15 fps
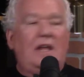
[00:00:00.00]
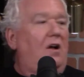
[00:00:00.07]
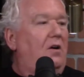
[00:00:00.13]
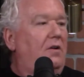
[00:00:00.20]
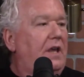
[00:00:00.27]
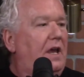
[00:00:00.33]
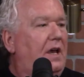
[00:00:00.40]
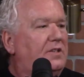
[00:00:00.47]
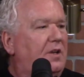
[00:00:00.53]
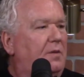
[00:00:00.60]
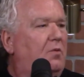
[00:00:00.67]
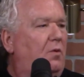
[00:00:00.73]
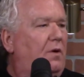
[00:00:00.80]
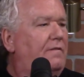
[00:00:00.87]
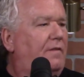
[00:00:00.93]
oh yeah, it's
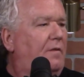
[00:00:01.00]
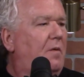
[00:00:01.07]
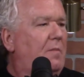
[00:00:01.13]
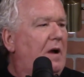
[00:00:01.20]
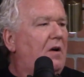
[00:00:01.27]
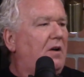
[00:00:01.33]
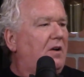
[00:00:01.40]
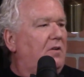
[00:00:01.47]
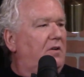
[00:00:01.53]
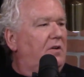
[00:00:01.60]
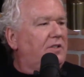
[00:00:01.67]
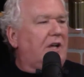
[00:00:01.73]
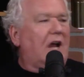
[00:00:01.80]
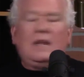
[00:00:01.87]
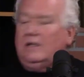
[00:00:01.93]
imported from America or
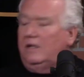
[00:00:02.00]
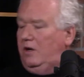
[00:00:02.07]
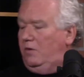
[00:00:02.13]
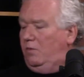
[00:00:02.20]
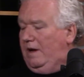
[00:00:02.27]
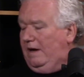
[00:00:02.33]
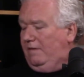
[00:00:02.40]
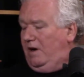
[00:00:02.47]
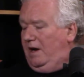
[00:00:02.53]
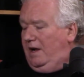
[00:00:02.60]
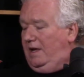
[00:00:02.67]
Scotland or whatever.